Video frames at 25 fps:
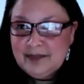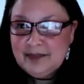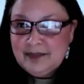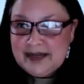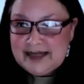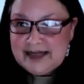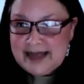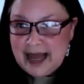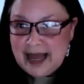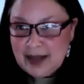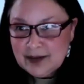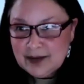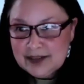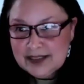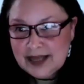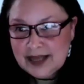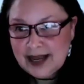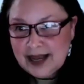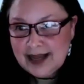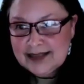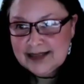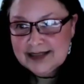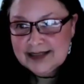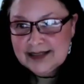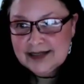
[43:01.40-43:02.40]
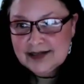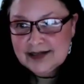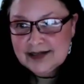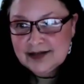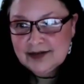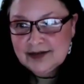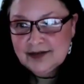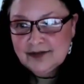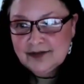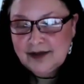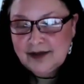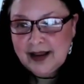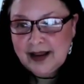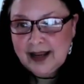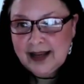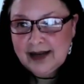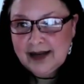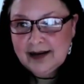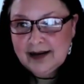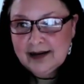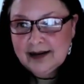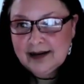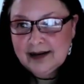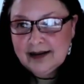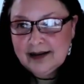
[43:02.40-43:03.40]
be downsized, right?
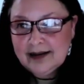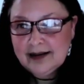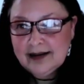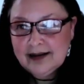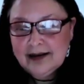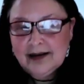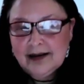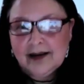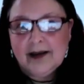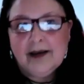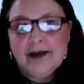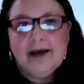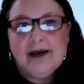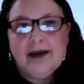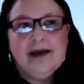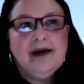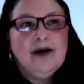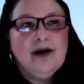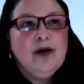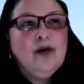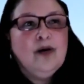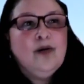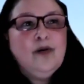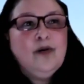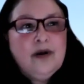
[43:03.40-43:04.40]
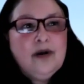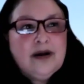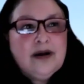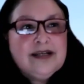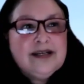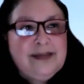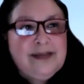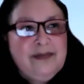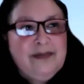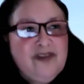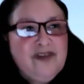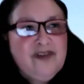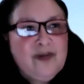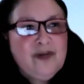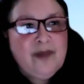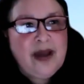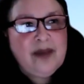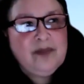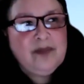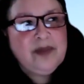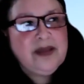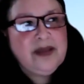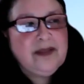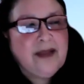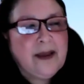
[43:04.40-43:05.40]
Or some of you might
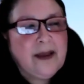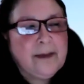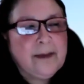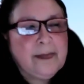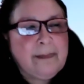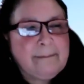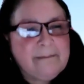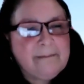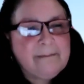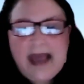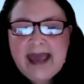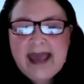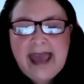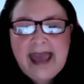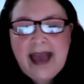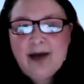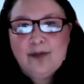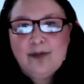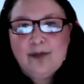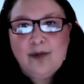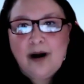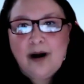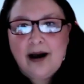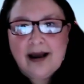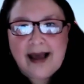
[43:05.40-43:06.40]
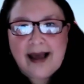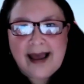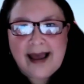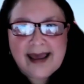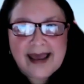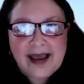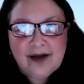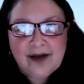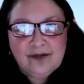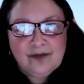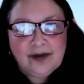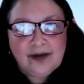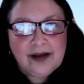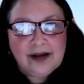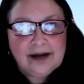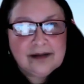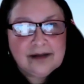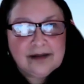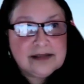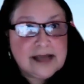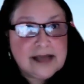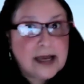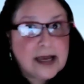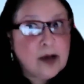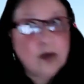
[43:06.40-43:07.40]
be like, I can't walk, I can't run.
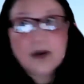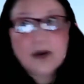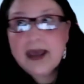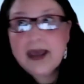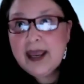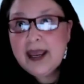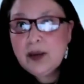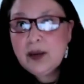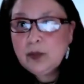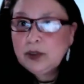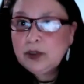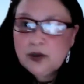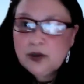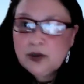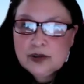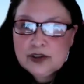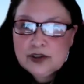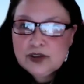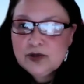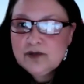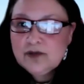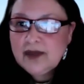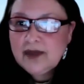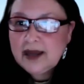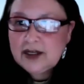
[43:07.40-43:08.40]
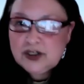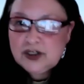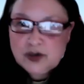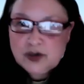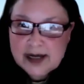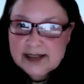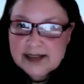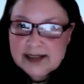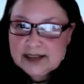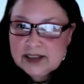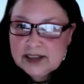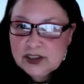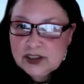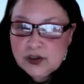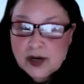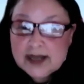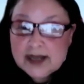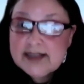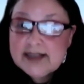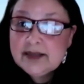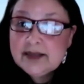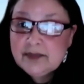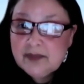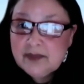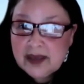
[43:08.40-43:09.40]
Like, okay, well, don't do that. Try
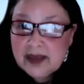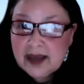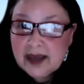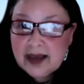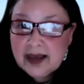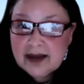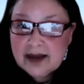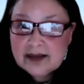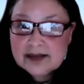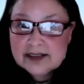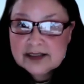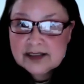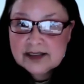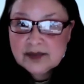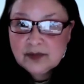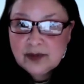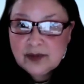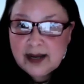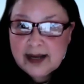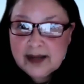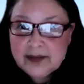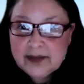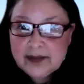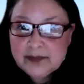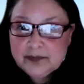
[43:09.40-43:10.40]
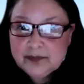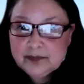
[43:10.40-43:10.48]
something else, right?